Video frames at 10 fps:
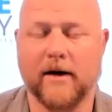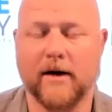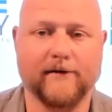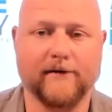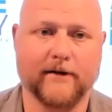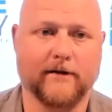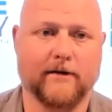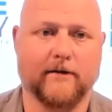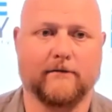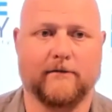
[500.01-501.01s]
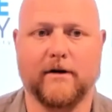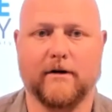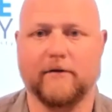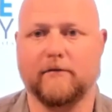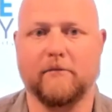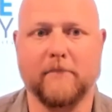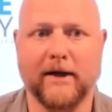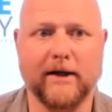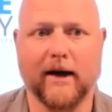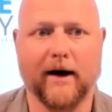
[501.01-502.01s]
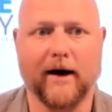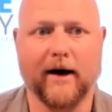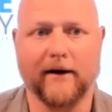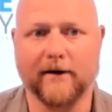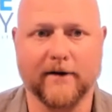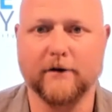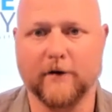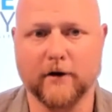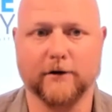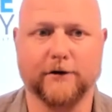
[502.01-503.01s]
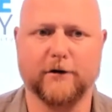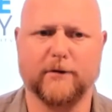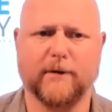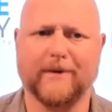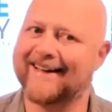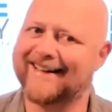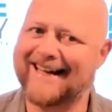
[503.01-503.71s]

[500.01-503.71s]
And if it's, me and how to send referrals to me, be like,